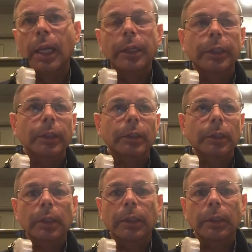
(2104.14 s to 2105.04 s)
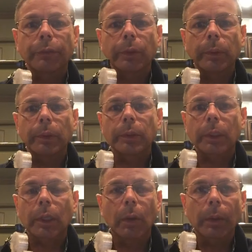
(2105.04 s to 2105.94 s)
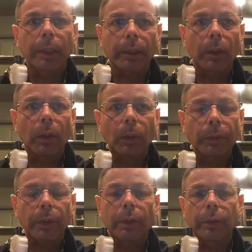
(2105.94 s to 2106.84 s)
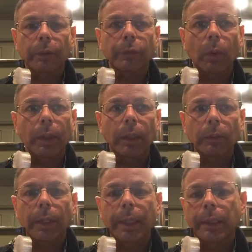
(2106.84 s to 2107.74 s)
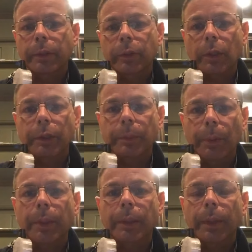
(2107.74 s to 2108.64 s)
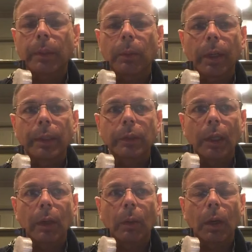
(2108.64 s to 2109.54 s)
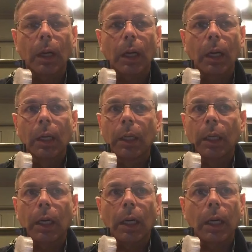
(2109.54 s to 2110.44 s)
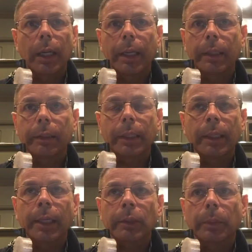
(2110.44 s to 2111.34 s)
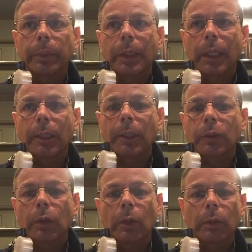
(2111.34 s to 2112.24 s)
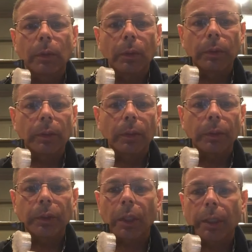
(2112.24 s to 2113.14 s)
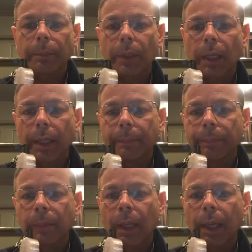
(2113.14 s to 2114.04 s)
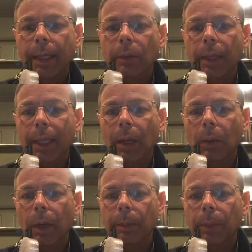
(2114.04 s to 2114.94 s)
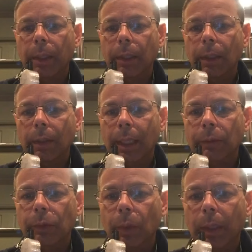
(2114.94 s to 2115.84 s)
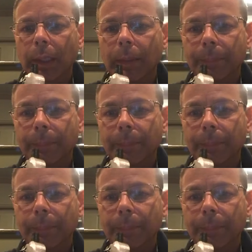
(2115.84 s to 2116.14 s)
just as if you're using coconut coals on your foil, right? It starts burning right away. So, and that's what we did. There's no startup time. Hey, Greg, how are you, buddy? Thanks for joining.